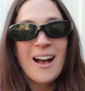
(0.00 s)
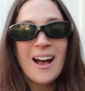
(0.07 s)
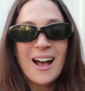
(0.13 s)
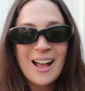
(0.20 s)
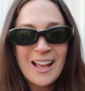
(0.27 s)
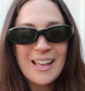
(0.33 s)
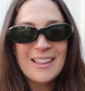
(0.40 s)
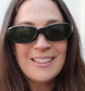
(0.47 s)

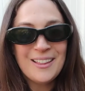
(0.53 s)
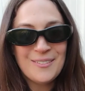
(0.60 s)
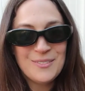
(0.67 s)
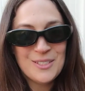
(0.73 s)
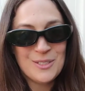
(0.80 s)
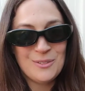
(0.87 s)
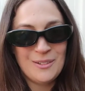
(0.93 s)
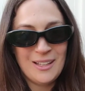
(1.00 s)
I love
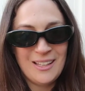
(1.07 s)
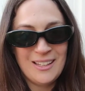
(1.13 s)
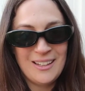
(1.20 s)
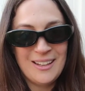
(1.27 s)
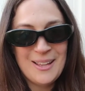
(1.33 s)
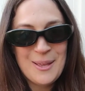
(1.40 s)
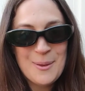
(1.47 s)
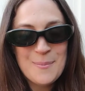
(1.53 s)
to
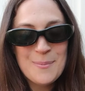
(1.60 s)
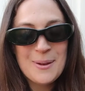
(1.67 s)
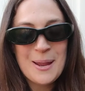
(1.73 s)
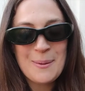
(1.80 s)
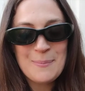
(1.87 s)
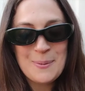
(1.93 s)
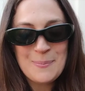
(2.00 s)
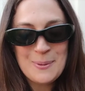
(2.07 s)
run, but
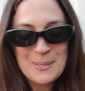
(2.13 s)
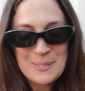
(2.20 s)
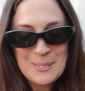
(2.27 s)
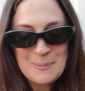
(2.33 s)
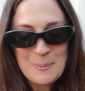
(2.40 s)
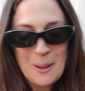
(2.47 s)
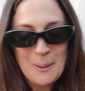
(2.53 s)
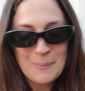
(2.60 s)
I'm a
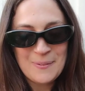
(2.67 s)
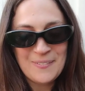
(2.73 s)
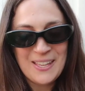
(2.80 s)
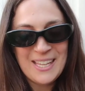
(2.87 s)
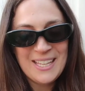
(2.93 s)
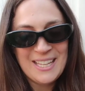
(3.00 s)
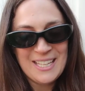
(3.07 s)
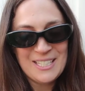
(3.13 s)
busy mom of
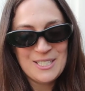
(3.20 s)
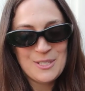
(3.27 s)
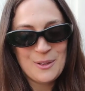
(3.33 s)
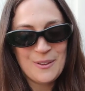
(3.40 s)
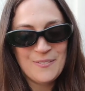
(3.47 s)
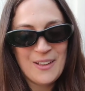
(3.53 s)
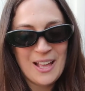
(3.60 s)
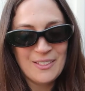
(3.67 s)
eight kids, so
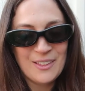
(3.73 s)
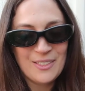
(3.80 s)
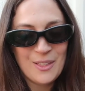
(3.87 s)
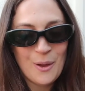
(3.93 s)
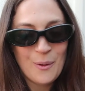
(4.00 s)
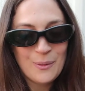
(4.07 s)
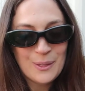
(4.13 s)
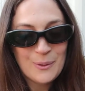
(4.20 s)
I found that
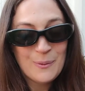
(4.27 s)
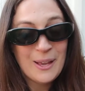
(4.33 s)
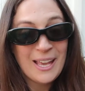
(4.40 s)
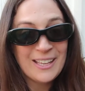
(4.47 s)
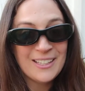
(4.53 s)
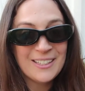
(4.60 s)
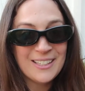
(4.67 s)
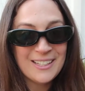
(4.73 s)
the only way I
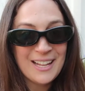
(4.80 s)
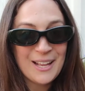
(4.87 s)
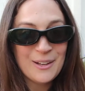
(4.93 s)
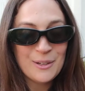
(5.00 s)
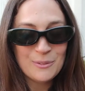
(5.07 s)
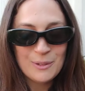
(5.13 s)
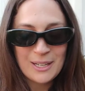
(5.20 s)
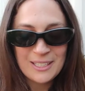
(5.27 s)
could get out
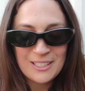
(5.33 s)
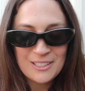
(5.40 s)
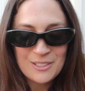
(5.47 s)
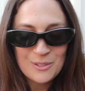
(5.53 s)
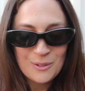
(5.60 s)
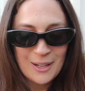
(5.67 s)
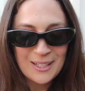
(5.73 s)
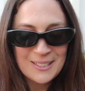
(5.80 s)
on
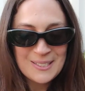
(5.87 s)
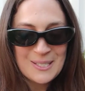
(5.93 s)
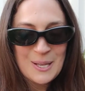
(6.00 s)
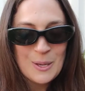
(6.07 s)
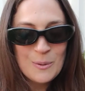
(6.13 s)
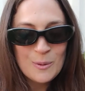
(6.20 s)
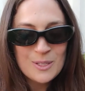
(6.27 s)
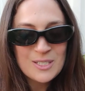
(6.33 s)
regular runs
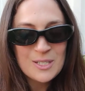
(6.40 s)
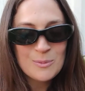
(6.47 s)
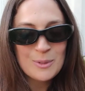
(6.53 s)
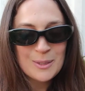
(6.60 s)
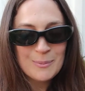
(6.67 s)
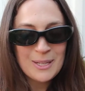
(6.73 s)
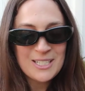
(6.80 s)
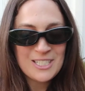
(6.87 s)
was to
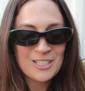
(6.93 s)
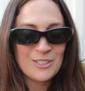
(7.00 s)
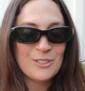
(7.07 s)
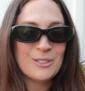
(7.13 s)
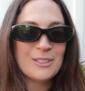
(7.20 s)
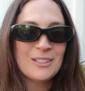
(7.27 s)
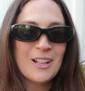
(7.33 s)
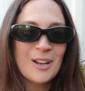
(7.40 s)
bring my
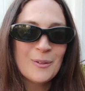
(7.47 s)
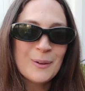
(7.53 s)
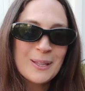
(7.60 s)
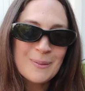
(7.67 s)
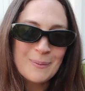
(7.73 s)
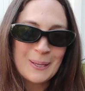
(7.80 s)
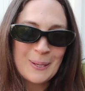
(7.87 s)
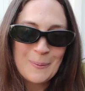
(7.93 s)
children along
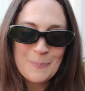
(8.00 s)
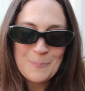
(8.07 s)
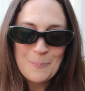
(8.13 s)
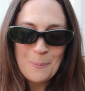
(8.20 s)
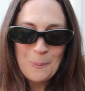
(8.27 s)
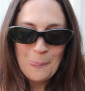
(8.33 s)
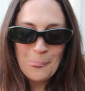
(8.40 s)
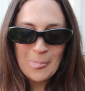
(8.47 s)
with me.
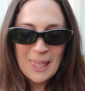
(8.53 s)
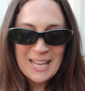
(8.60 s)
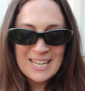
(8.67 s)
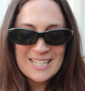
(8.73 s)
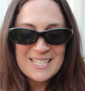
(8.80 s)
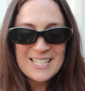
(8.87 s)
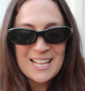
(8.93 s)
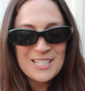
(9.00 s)
It
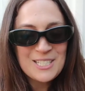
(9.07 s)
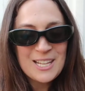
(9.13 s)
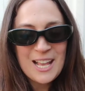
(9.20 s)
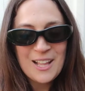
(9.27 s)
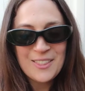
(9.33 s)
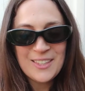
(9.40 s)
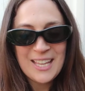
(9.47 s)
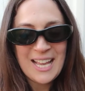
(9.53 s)
is such a
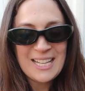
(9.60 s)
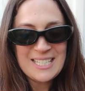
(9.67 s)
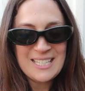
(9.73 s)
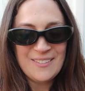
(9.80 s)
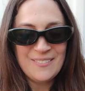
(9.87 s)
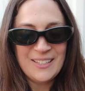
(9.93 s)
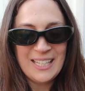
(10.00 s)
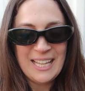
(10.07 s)
healthy
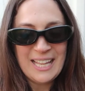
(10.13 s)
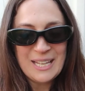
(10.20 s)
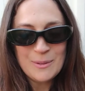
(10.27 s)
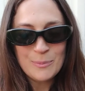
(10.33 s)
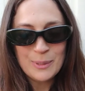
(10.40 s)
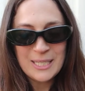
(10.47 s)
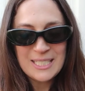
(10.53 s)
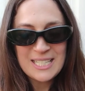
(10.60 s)
activity and
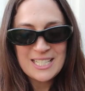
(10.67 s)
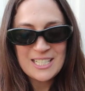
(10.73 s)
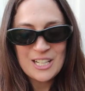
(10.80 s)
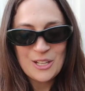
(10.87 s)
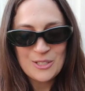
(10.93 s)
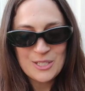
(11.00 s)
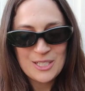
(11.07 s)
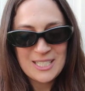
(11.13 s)
it brings us
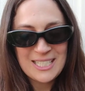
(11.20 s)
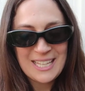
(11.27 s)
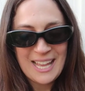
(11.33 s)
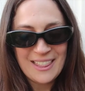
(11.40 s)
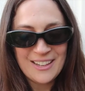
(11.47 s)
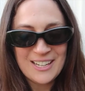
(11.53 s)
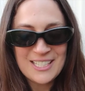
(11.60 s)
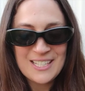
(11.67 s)
closer
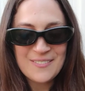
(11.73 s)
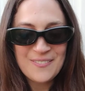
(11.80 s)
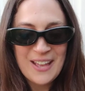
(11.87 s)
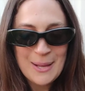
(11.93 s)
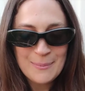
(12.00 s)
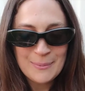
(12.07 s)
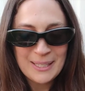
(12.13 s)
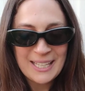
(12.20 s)
together as a
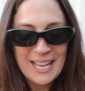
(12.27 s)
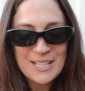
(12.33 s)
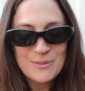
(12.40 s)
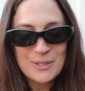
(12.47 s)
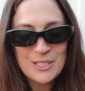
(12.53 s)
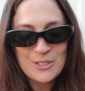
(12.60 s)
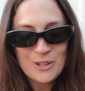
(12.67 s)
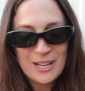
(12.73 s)
family
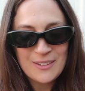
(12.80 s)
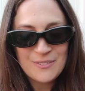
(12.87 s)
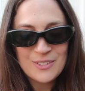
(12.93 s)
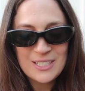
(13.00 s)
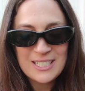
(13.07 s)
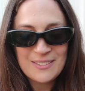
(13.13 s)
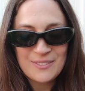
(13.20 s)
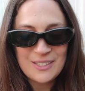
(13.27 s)
as we train
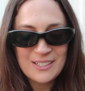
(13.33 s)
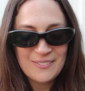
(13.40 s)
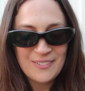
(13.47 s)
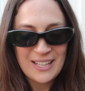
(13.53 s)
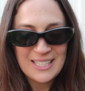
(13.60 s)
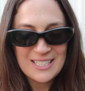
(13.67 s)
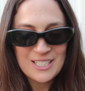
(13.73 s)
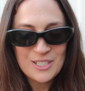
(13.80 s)
for different
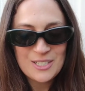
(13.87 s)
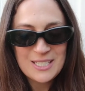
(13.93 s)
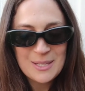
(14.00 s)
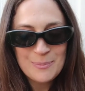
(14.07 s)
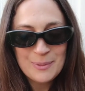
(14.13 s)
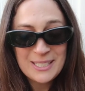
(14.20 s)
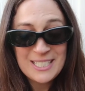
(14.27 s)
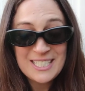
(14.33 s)
events or
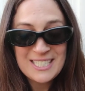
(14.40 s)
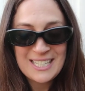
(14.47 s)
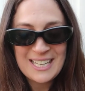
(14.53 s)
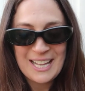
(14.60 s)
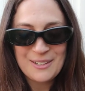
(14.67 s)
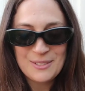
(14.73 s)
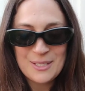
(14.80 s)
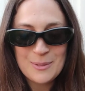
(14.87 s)
simply just get
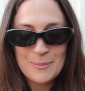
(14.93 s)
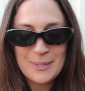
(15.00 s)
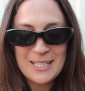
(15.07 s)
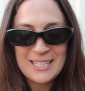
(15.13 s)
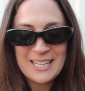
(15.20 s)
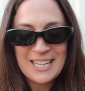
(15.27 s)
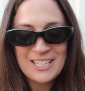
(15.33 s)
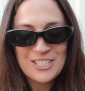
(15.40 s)
out to
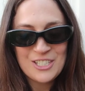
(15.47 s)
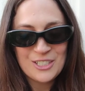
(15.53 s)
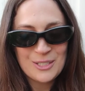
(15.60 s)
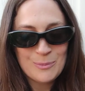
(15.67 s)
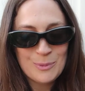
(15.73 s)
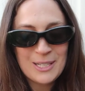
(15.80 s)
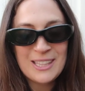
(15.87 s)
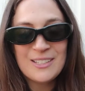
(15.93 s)
be in nature
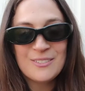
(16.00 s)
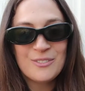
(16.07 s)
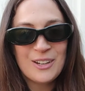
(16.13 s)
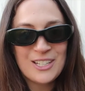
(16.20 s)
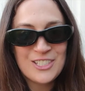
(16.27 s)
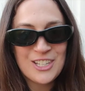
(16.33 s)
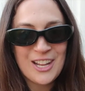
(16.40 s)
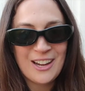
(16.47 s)
and breathe the
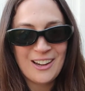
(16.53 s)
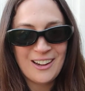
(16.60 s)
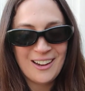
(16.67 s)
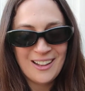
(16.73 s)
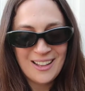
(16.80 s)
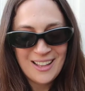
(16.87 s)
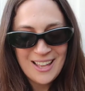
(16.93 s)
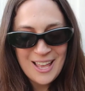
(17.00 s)
fresh air.
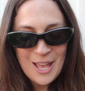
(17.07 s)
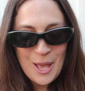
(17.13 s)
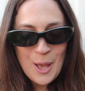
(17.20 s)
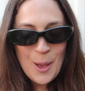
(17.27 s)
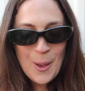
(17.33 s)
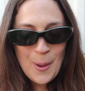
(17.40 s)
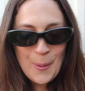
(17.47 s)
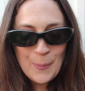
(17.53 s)

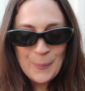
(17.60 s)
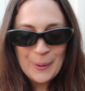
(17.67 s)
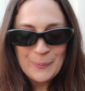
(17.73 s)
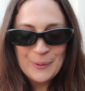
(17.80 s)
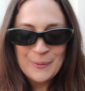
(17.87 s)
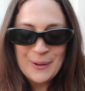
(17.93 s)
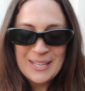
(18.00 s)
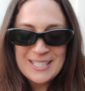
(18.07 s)
When
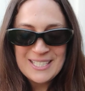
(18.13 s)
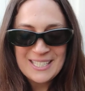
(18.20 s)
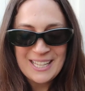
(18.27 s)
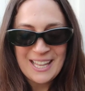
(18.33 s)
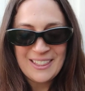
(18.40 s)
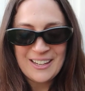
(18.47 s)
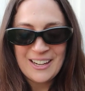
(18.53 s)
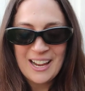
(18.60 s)
we race
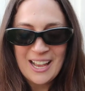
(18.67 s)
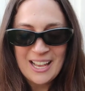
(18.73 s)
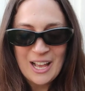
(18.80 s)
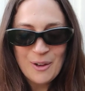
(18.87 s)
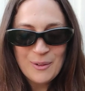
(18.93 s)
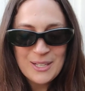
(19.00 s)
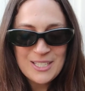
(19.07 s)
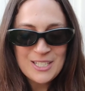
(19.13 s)
together, I
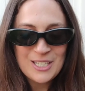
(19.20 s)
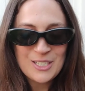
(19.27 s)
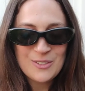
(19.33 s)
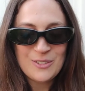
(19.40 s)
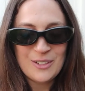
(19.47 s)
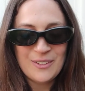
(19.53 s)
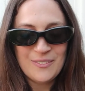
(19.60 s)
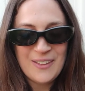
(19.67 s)
always search
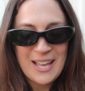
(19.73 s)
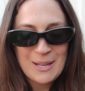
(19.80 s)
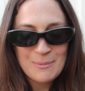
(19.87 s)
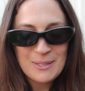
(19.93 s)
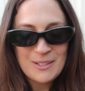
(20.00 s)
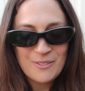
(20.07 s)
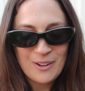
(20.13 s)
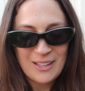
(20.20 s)
for a
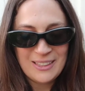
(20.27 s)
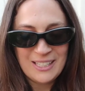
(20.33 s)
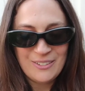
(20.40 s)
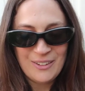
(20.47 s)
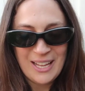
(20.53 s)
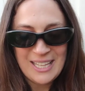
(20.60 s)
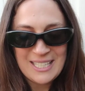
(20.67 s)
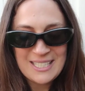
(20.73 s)
family friendly
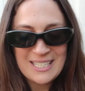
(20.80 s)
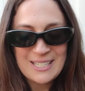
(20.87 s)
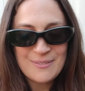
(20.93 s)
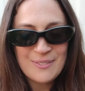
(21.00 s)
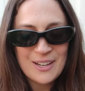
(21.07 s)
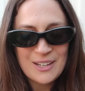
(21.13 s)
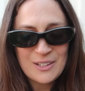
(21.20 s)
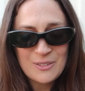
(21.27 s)
race and
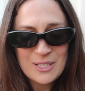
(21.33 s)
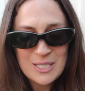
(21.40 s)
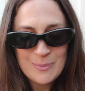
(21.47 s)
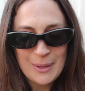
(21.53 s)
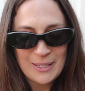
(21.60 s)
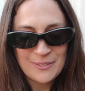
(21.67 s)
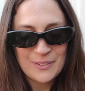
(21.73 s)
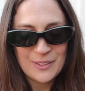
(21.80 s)
am very
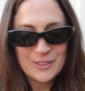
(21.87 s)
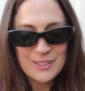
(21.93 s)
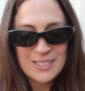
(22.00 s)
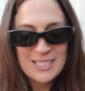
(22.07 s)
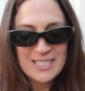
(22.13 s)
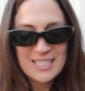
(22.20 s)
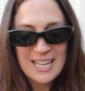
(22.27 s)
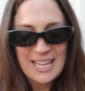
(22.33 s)
respectful
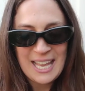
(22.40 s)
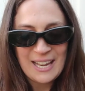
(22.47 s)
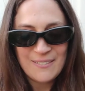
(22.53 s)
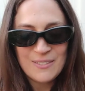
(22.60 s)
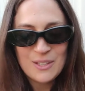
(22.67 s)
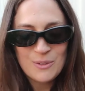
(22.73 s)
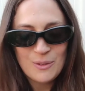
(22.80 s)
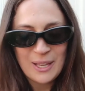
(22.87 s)
to stay out
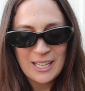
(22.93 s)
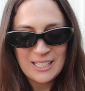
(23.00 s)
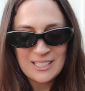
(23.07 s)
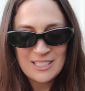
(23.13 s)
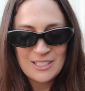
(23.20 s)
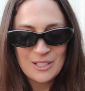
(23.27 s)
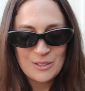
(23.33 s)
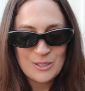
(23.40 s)
of the way
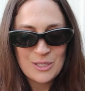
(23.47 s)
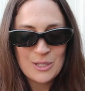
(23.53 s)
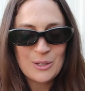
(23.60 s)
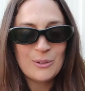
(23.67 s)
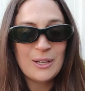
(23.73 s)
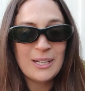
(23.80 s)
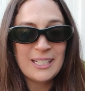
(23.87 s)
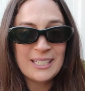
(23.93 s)
to those who
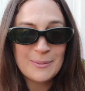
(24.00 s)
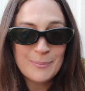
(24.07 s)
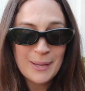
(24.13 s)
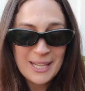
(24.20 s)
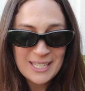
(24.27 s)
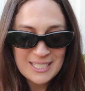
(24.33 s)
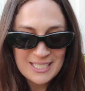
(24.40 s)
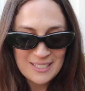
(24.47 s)
are running
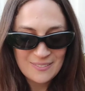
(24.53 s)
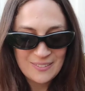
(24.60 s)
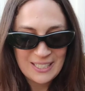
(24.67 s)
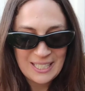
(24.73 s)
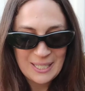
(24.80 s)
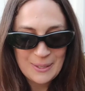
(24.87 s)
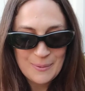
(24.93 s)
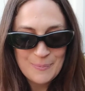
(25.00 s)

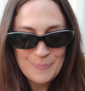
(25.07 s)
competitively.